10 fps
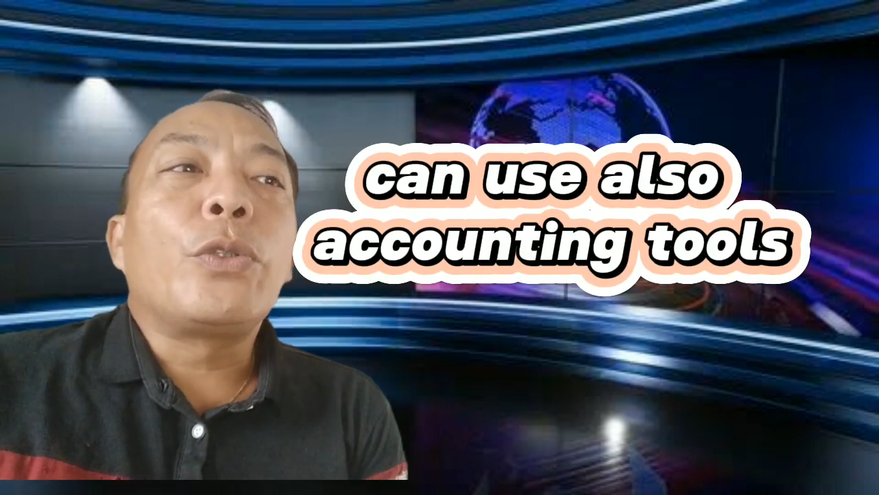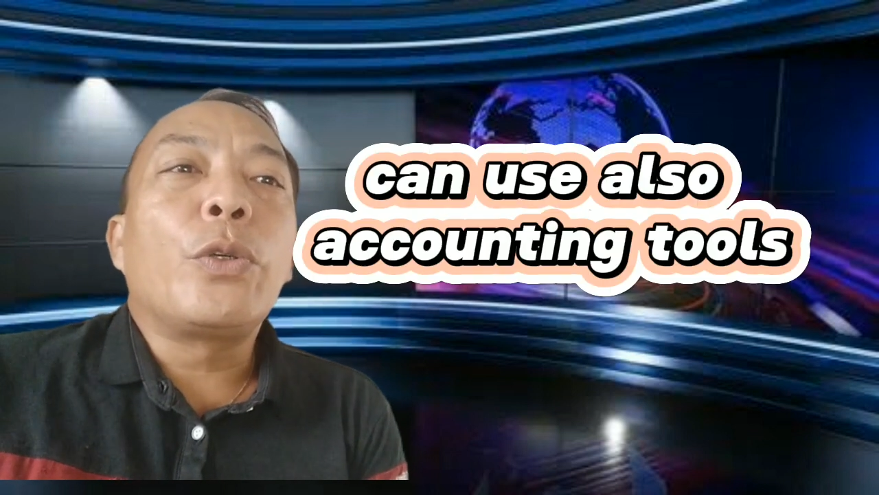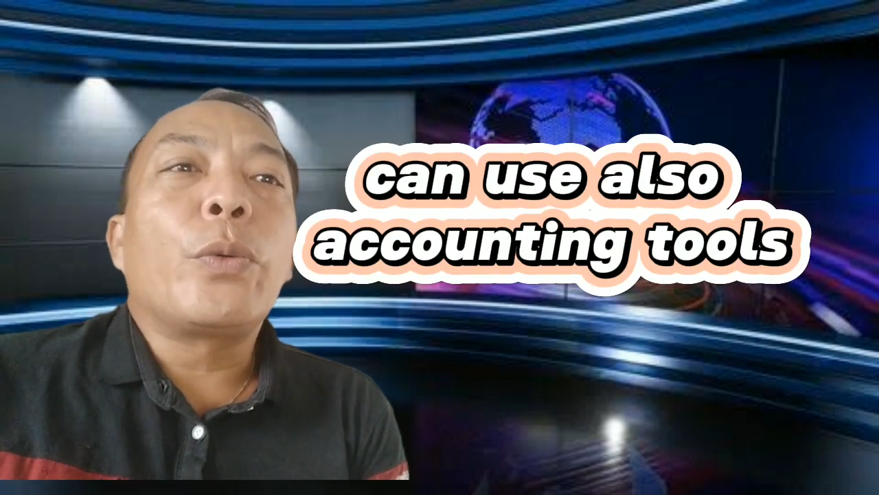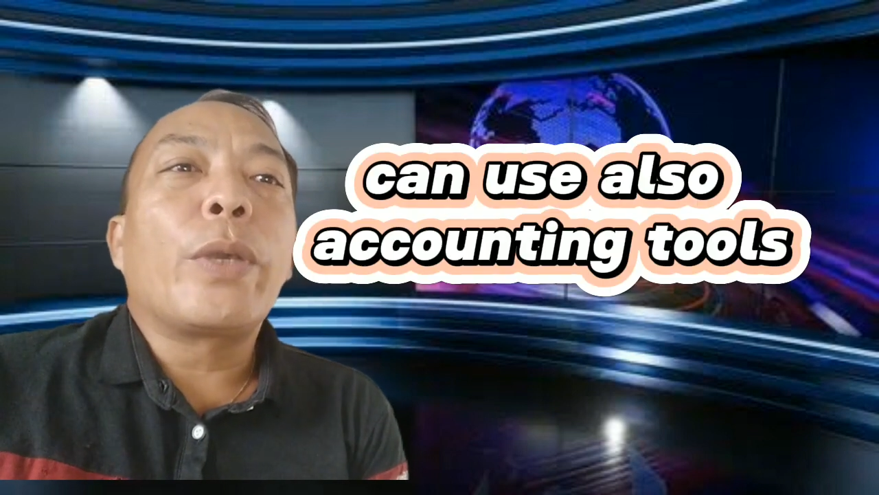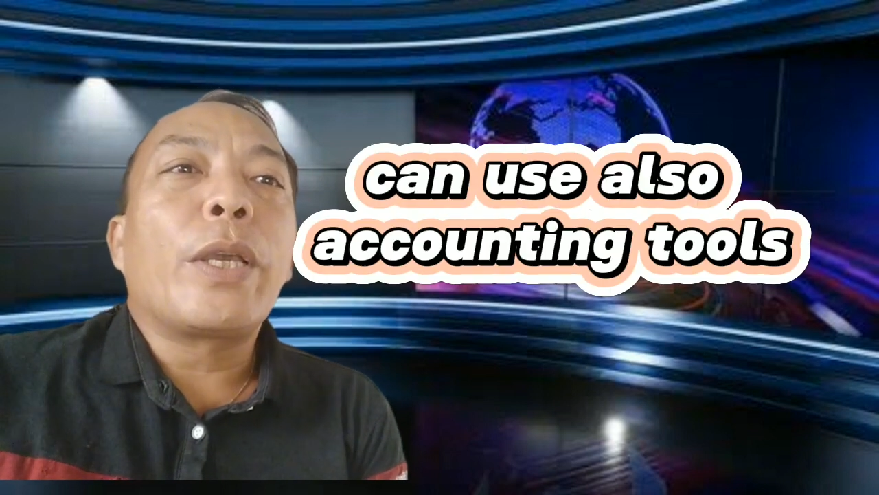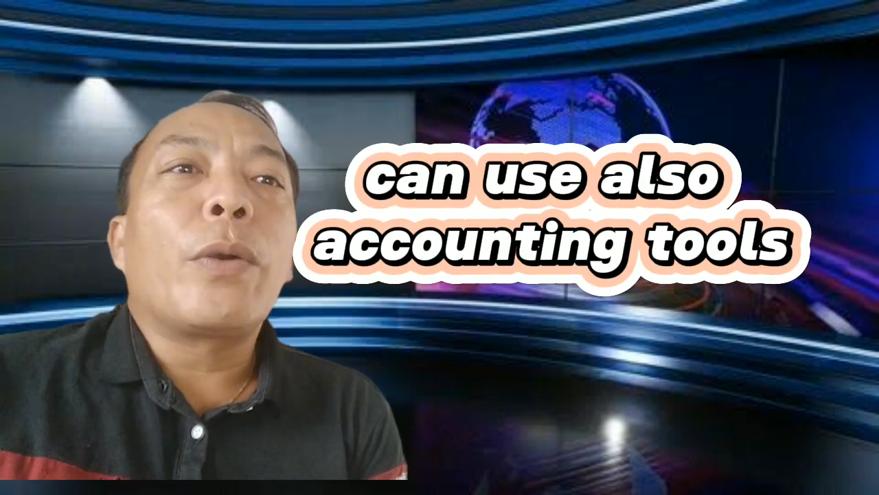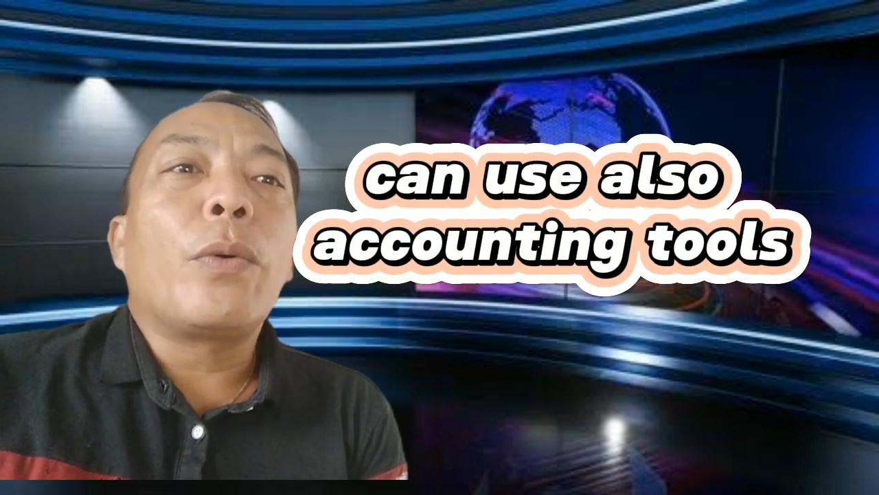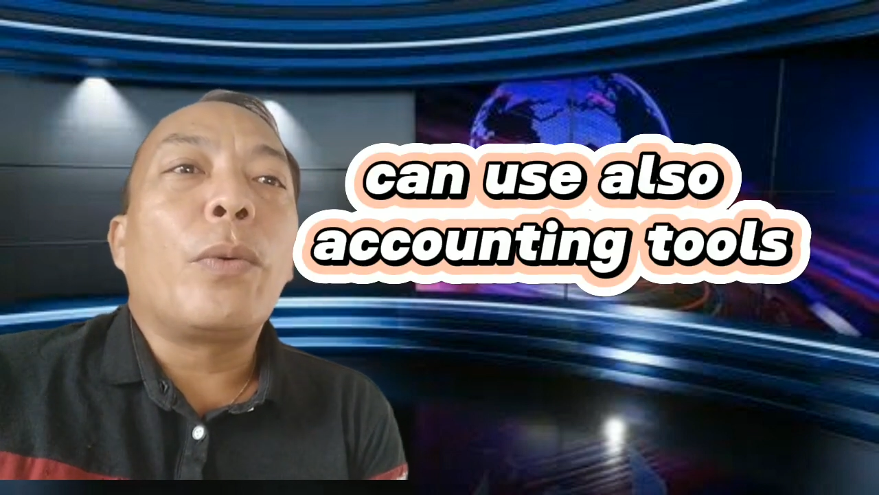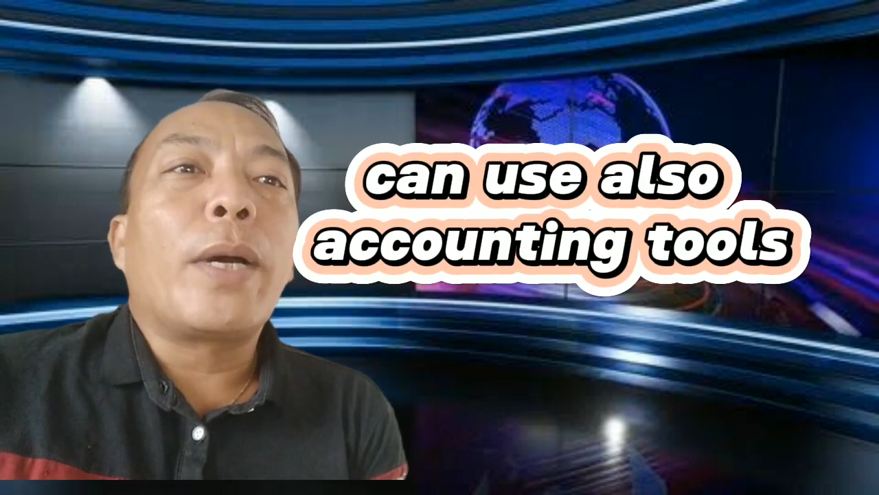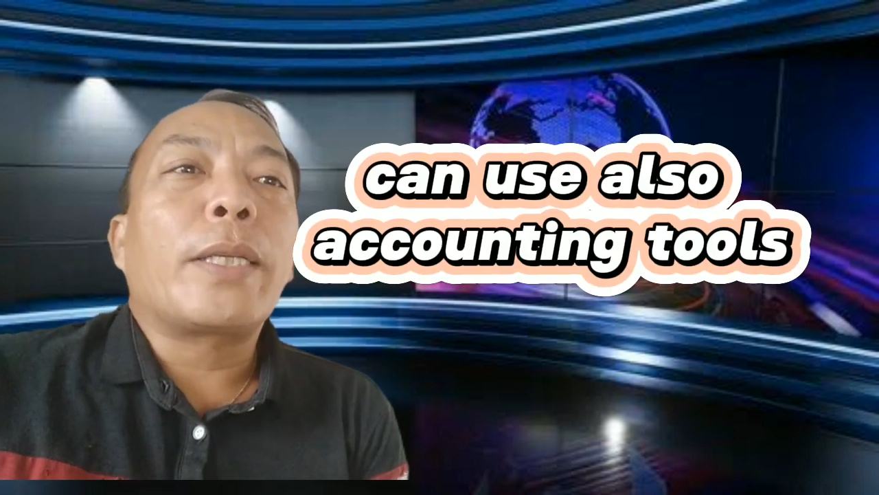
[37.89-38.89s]
doing
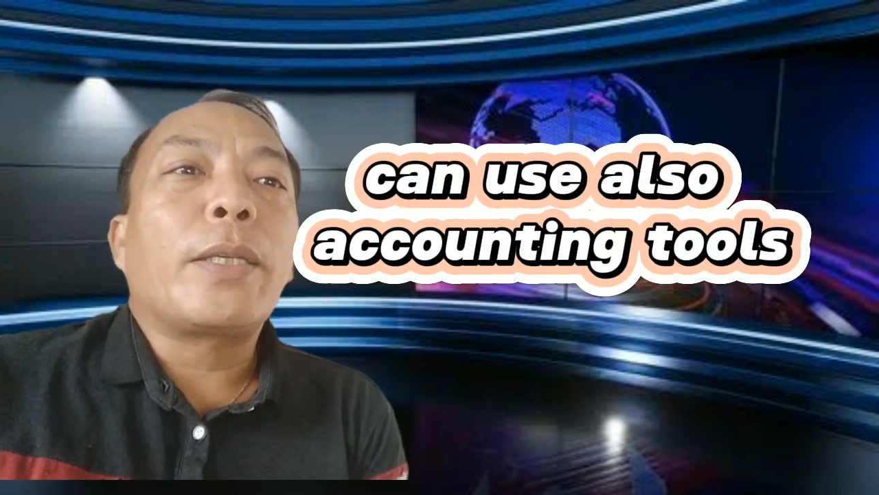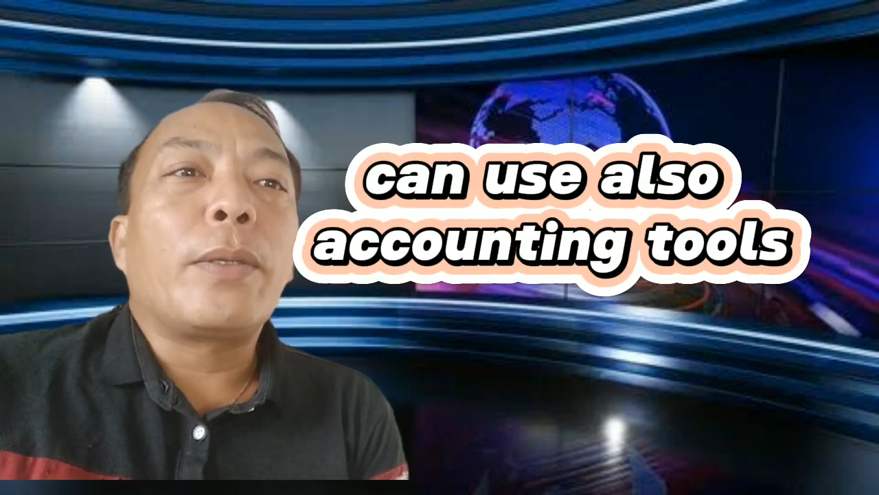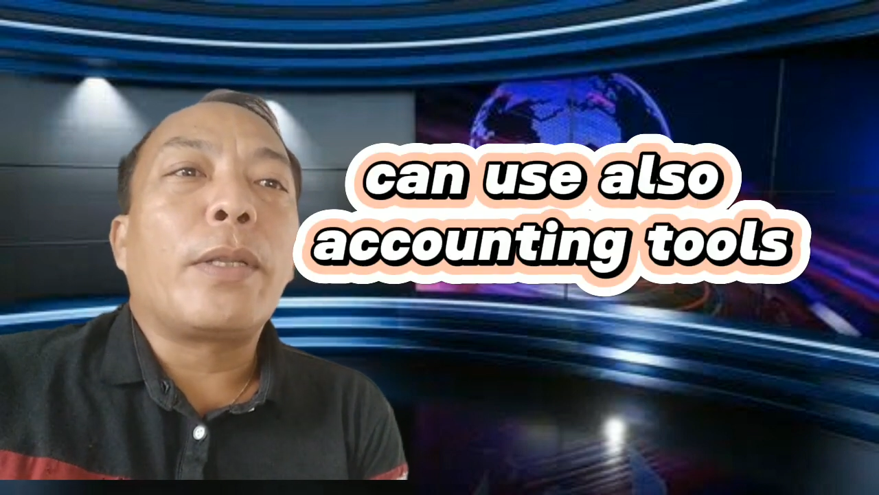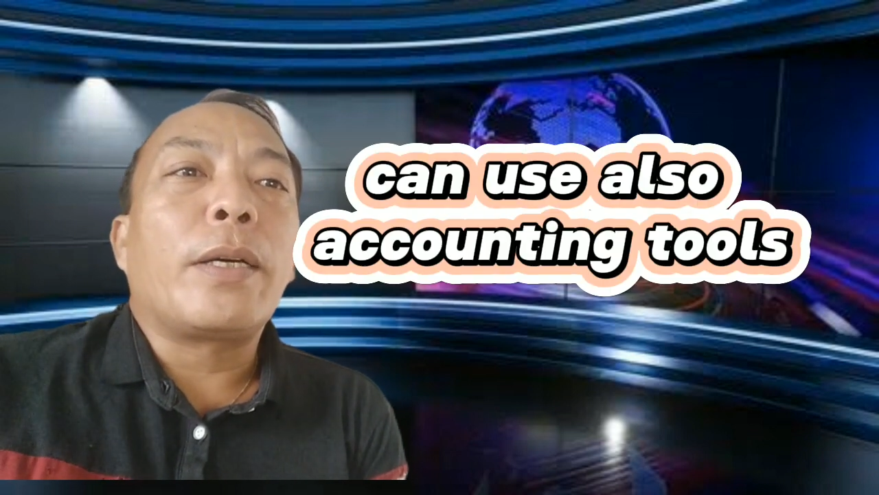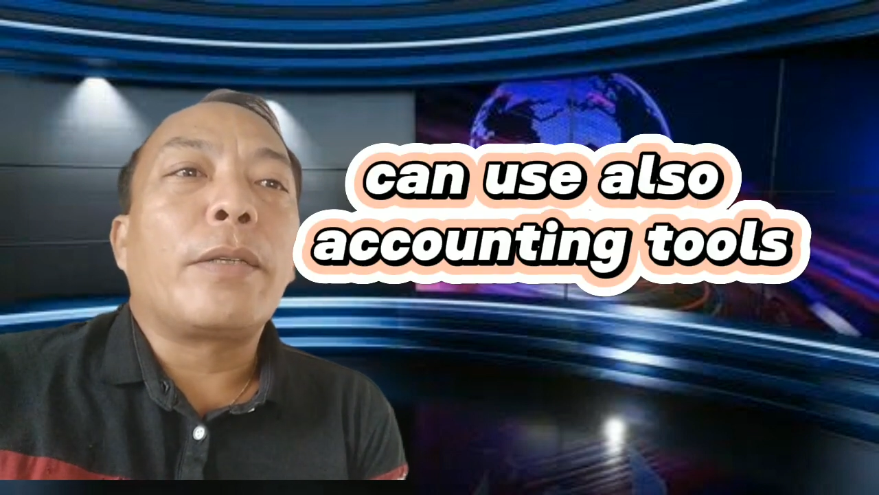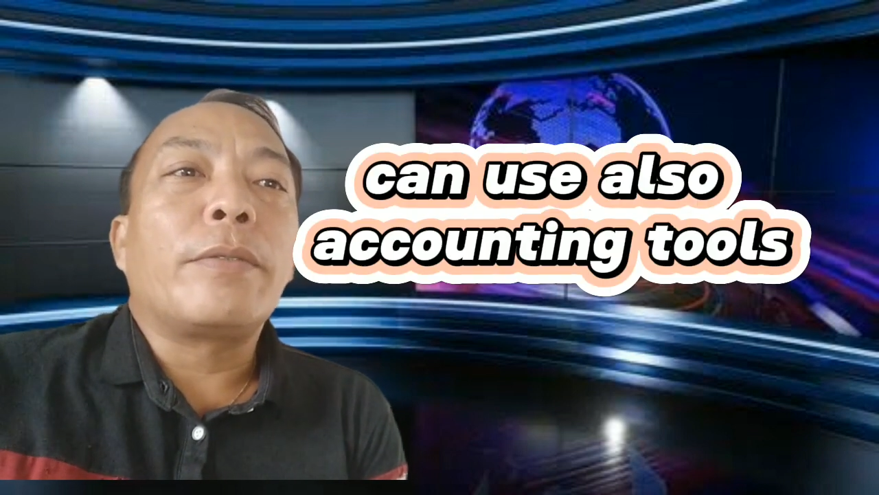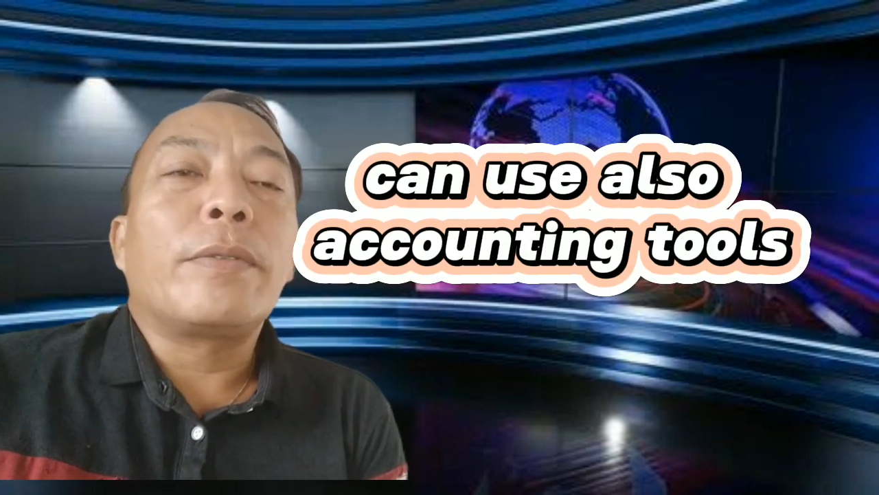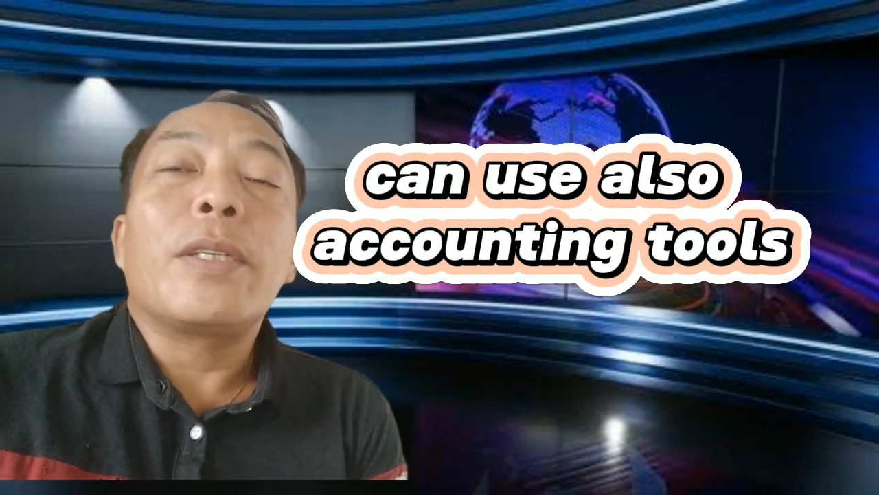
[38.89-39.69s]
what you love.